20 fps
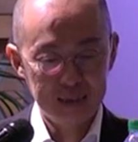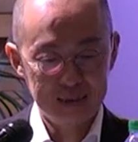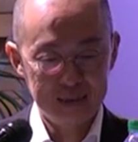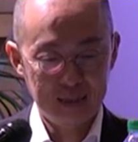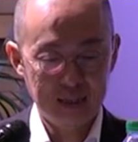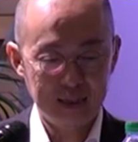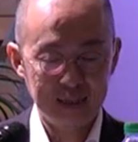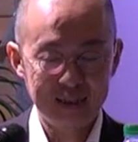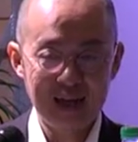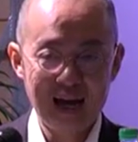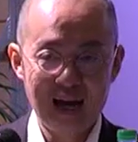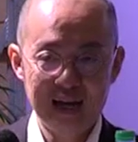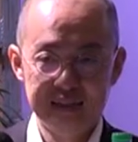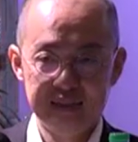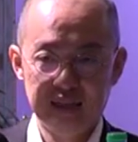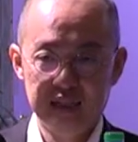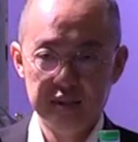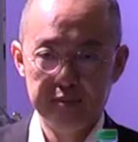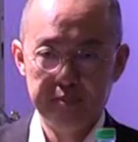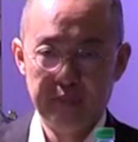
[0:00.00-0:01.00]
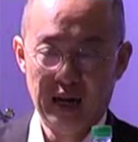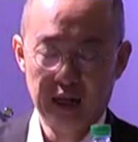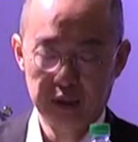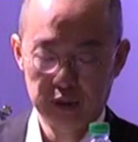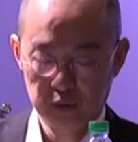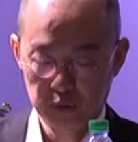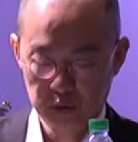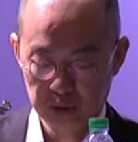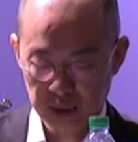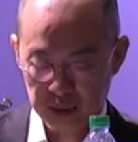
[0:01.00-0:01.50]
selling their assets
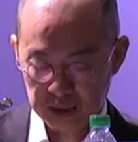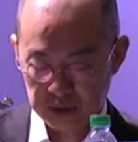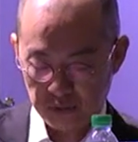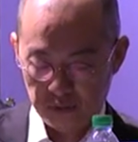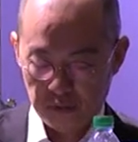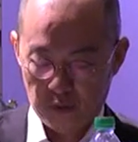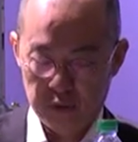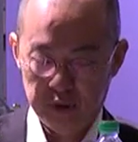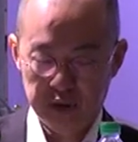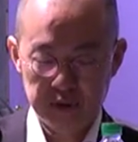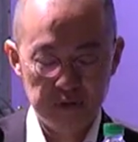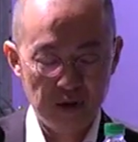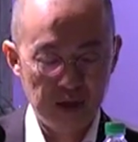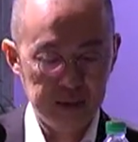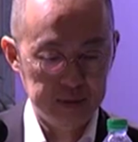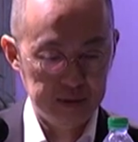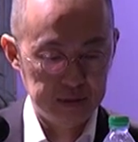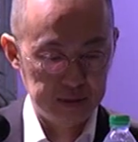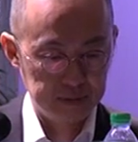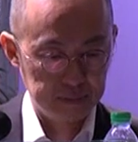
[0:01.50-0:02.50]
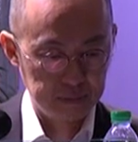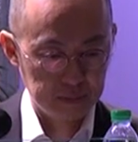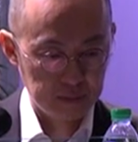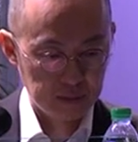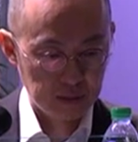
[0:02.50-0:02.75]
back to these foreign funds.